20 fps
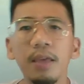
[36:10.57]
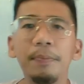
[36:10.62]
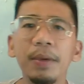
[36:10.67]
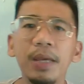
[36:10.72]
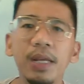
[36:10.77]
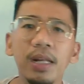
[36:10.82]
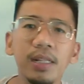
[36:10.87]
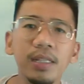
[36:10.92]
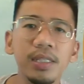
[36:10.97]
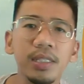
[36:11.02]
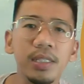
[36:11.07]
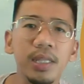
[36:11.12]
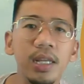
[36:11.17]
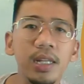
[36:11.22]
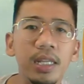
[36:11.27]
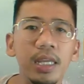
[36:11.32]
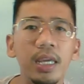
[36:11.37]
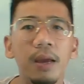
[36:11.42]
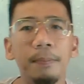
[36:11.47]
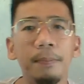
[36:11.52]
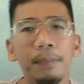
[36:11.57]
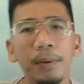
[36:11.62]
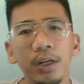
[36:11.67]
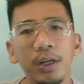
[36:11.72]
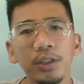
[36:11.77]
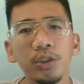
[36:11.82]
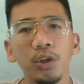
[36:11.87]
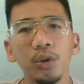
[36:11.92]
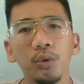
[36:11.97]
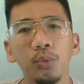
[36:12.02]
in a typical
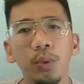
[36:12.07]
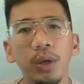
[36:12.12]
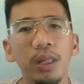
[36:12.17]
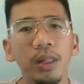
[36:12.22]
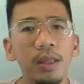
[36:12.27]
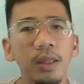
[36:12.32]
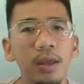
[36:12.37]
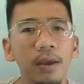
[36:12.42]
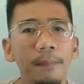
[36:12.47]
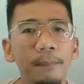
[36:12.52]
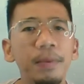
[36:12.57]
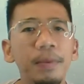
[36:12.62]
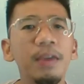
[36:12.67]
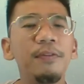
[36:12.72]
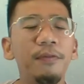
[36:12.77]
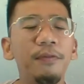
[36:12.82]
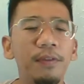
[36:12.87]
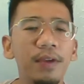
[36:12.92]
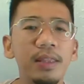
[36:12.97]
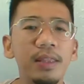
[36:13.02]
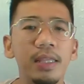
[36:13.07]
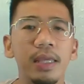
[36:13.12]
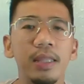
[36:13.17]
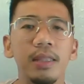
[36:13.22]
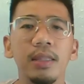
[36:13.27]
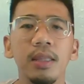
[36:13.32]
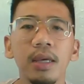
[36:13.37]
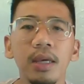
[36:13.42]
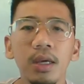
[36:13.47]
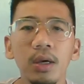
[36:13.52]
study, a person will be
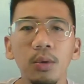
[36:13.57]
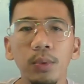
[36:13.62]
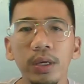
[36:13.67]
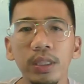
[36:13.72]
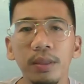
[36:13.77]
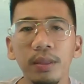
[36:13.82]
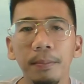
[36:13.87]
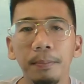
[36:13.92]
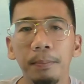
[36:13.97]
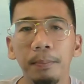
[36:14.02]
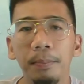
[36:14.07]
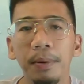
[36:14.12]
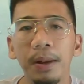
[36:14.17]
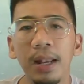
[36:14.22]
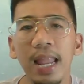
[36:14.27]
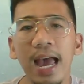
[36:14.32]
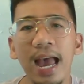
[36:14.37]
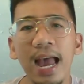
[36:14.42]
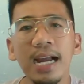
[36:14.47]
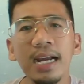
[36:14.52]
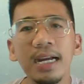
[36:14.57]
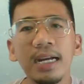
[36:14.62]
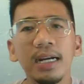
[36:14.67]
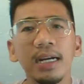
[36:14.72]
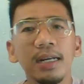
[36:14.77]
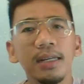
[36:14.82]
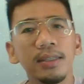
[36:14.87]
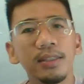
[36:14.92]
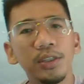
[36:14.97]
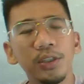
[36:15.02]
fitted with a
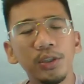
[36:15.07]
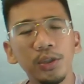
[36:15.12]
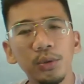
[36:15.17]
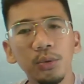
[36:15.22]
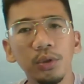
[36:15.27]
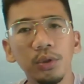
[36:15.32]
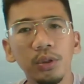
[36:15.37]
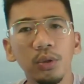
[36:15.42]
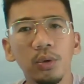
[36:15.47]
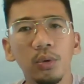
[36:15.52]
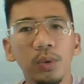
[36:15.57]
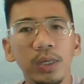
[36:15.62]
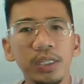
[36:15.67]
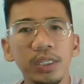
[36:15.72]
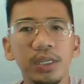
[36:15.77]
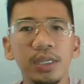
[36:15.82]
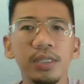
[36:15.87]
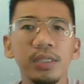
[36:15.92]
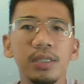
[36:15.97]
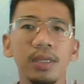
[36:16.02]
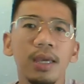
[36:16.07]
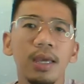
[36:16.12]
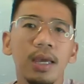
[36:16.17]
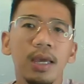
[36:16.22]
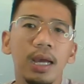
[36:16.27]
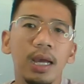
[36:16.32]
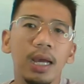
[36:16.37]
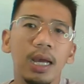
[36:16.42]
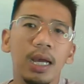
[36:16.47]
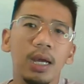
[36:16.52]
black suit which
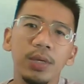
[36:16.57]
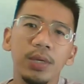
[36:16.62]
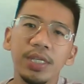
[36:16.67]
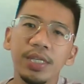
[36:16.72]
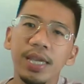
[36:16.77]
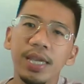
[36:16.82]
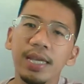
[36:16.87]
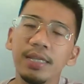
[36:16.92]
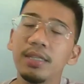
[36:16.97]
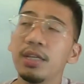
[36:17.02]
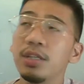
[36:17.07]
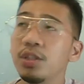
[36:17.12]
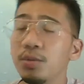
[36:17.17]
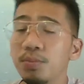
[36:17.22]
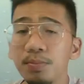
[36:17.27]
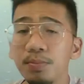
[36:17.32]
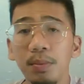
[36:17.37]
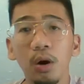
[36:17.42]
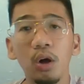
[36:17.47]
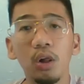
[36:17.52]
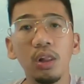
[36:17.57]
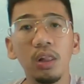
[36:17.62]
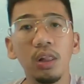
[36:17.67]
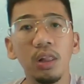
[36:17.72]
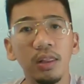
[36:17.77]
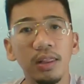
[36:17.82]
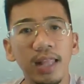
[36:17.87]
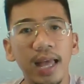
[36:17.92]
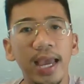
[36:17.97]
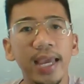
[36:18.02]
has
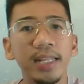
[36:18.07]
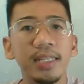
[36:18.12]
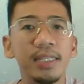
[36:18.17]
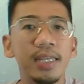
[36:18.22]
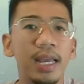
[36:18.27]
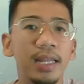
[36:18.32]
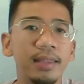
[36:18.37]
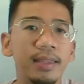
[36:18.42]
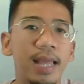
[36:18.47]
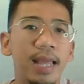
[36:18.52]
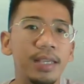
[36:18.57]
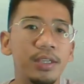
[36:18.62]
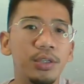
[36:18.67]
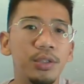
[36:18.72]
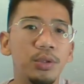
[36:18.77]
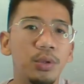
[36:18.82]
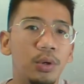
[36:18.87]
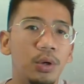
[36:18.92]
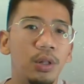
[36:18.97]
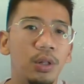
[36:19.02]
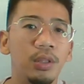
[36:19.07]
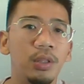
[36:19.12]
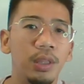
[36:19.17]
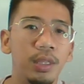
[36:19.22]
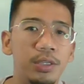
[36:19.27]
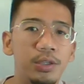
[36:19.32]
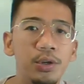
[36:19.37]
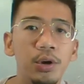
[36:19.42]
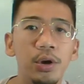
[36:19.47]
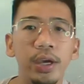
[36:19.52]
small lights attached to
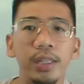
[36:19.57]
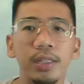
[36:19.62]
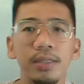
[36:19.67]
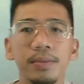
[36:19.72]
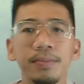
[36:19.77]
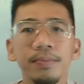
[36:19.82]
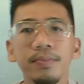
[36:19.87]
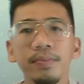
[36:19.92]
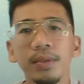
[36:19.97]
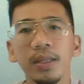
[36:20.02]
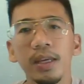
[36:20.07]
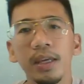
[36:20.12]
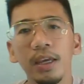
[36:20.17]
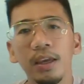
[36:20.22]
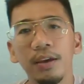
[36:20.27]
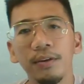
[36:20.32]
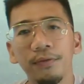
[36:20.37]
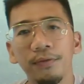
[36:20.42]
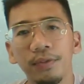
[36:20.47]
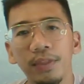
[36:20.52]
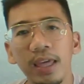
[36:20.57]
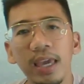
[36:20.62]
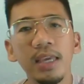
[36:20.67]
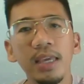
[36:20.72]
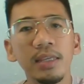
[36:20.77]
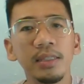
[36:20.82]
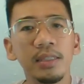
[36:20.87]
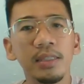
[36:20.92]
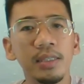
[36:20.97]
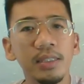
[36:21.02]
all the joints.
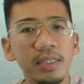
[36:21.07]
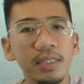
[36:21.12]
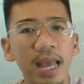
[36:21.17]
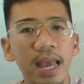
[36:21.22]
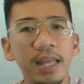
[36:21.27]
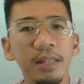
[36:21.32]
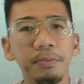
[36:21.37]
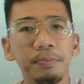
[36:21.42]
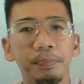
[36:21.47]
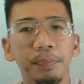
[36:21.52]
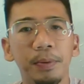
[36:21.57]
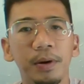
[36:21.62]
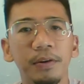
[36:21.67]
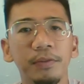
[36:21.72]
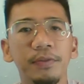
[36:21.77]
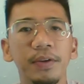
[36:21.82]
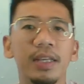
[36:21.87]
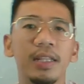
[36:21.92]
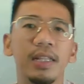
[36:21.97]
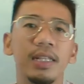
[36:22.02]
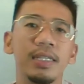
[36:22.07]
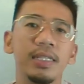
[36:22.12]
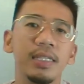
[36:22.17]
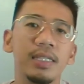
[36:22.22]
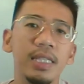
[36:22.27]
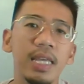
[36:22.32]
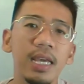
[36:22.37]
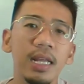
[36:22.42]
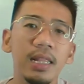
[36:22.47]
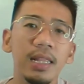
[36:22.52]
If they stand
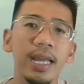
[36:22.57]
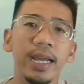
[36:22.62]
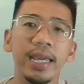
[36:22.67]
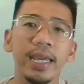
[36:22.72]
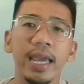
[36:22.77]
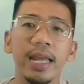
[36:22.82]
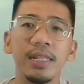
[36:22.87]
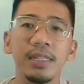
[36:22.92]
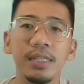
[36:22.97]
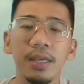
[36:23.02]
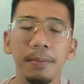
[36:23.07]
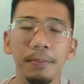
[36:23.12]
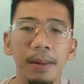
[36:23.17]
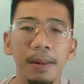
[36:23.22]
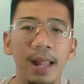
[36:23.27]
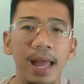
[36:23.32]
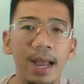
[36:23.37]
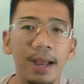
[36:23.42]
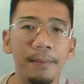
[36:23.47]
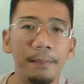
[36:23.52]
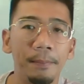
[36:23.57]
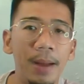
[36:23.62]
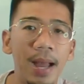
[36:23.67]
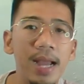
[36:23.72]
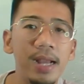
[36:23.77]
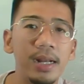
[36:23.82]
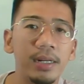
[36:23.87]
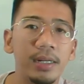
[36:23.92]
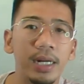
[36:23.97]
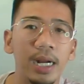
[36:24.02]
perfectly still against a
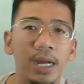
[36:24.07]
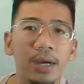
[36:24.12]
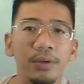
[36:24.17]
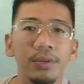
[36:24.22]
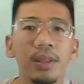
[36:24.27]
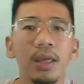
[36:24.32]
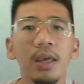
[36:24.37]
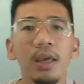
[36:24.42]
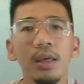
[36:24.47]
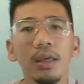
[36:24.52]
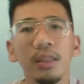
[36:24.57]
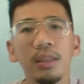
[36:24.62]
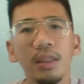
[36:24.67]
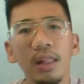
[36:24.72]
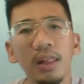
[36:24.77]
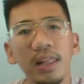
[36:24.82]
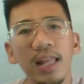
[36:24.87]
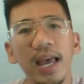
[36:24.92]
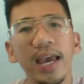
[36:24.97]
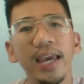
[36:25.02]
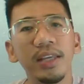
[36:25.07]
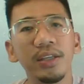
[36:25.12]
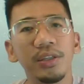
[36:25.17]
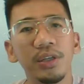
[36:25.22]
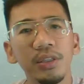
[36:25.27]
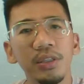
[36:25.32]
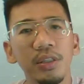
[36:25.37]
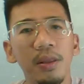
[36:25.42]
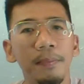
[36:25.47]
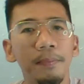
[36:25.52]
black background, the
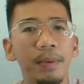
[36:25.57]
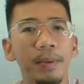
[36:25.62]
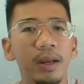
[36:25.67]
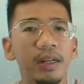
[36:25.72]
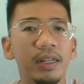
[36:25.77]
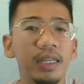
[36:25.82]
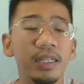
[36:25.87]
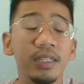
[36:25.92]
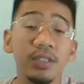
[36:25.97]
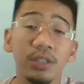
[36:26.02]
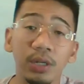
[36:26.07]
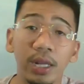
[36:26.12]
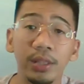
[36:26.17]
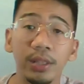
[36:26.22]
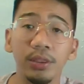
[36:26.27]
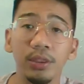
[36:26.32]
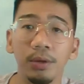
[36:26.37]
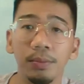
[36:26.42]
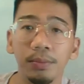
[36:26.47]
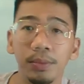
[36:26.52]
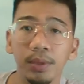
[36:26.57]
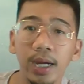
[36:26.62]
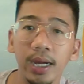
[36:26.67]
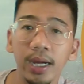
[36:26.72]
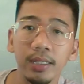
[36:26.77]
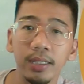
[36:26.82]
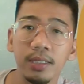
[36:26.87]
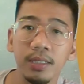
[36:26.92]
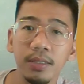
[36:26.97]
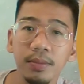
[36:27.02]
light just appeared as
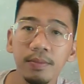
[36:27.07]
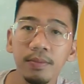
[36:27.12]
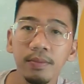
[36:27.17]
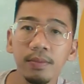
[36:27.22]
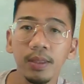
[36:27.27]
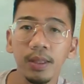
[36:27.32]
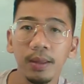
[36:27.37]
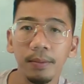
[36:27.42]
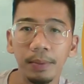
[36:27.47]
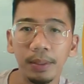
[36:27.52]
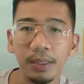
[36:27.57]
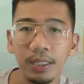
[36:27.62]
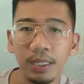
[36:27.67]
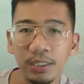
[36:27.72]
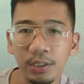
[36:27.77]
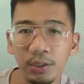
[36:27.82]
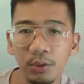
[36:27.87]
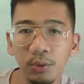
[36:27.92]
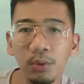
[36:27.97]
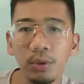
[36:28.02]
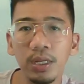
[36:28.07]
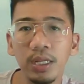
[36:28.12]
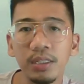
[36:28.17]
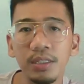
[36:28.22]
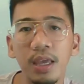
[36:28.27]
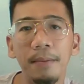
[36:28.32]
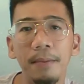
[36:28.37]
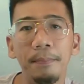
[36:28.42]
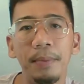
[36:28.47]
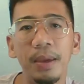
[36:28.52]
random dots. But as
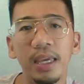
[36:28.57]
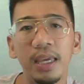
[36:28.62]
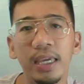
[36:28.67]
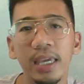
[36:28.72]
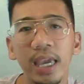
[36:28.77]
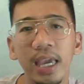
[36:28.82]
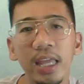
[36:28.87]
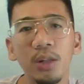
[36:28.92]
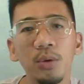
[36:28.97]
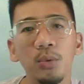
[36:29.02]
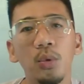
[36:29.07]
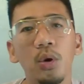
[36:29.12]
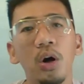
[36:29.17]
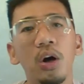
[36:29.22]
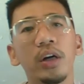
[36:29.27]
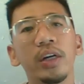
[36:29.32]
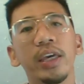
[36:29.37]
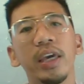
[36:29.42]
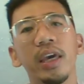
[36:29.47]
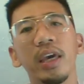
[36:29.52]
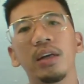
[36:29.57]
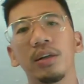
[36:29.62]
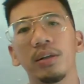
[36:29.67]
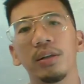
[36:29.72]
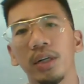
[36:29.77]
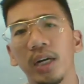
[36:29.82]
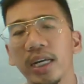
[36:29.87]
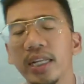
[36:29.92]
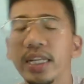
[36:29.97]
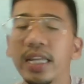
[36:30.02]
soon as they begin
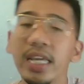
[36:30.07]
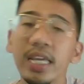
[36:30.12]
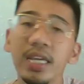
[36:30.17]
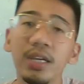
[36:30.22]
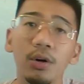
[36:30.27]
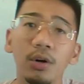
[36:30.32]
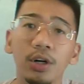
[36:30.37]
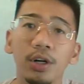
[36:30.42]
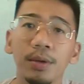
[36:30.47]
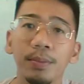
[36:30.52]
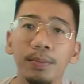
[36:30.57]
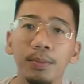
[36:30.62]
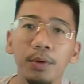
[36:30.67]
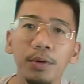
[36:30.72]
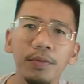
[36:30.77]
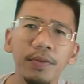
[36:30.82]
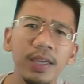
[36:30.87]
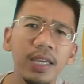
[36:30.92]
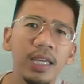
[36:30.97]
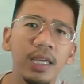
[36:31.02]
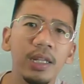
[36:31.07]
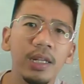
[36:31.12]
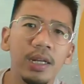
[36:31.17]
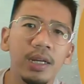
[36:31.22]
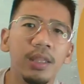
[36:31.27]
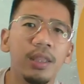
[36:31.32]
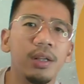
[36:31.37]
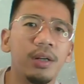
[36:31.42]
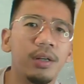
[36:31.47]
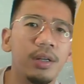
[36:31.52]
walking, running, or
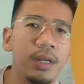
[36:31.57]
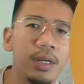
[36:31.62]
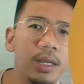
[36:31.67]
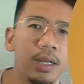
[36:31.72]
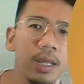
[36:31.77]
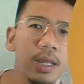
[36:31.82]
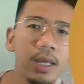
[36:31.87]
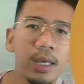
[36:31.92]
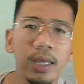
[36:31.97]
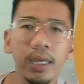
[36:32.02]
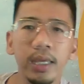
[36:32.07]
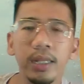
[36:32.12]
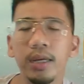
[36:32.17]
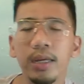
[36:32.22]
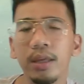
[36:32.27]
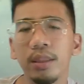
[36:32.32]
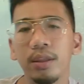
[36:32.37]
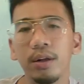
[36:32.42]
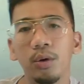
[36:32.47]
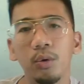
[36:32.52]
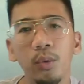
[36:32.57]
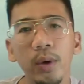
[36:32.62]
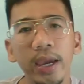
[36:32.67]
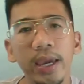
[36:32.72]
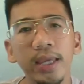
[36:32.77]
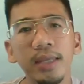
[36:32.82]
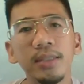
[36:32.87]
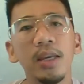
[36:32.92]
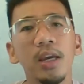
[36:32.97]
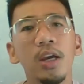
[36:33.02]
moving in
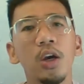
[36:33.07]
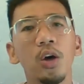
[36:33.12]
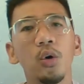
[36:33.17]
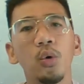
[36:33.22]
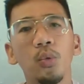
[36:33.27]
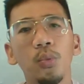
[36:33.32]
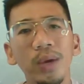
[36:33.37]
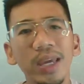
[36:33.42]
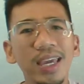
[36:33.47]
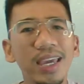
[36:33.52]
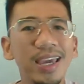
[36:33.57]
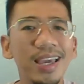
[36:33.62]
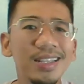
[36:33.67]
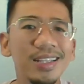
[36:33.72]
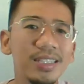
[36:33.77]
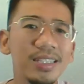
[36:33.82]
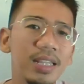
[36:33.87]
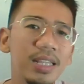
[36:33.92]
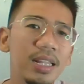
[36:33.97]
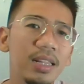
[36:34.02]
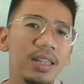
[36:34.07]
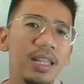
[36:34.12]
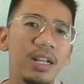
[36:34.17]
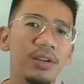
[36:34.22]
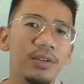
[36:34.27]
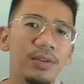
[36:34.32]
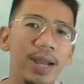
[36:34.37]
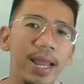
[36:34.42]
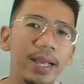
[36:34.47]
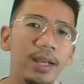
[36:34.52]
other ways, we
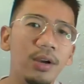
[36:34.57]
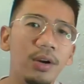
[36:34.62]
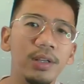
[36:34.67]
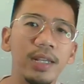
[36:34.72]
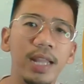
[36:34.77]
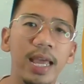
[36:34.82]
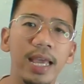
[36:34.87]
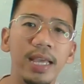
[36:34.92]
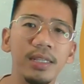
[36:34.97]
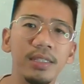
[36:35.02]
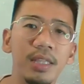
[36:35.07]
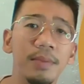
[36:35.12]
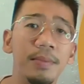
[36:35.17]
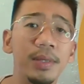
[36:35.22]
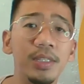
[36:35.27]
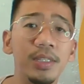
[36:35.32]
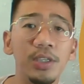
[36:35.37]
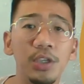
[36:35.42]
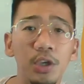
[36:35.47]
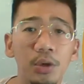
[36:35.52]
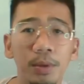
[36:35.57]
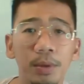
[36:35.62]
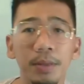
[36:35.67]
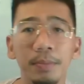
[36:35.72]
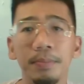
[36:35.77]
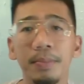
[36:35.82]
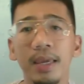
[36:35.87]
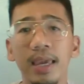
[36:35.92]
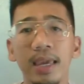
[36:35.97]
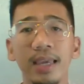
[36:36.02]
instantly recognize them
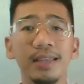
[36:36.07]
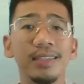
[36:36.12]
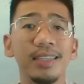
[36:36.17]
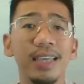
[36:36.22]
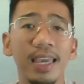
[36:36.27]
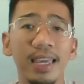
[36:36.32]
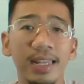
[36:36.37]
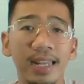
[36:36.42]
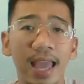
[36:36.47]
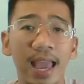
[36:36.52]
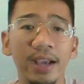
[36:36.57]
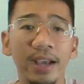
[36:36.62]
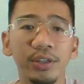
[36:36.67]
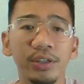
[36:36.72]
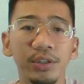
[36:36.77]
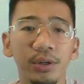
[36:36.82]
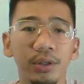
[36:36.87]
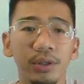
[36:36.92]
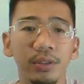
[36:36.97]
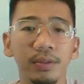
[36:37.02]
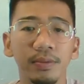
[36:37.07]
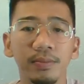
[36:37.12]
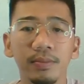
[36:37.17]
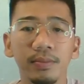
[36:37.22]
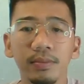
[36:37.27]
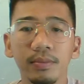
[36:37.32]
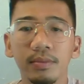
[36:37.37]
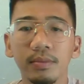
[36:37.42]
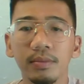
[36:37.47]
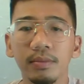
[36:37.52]
as human beings in
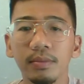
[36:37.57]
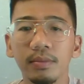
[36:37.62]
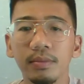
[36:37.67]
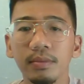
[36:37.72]
action.